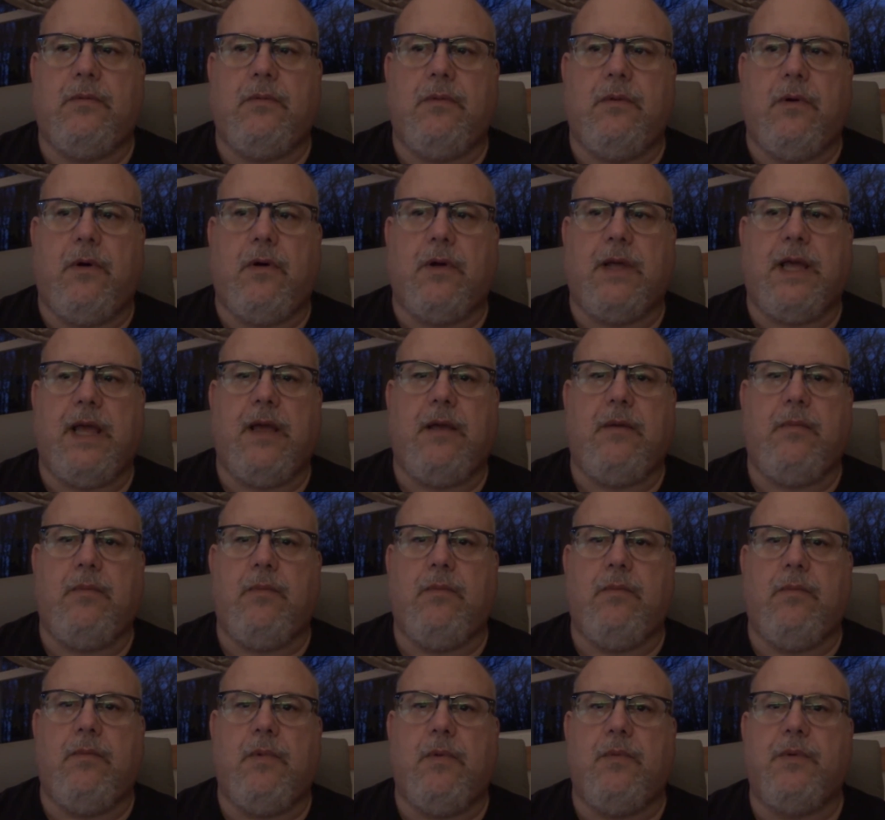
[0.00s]
okay,
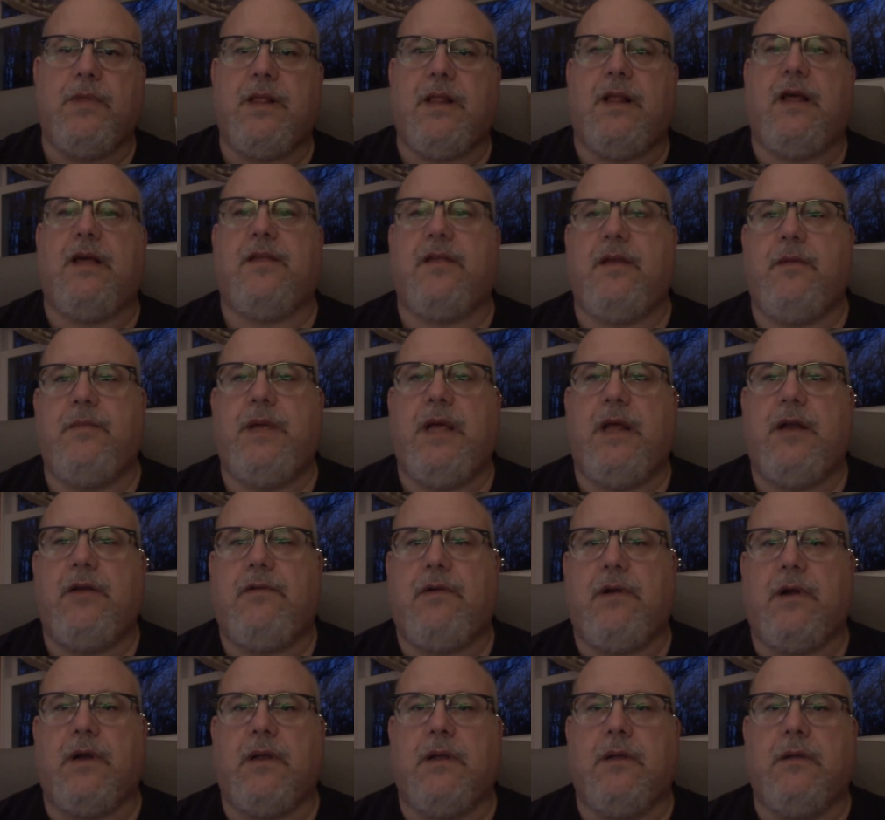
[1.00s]
when was the last time you had a drink?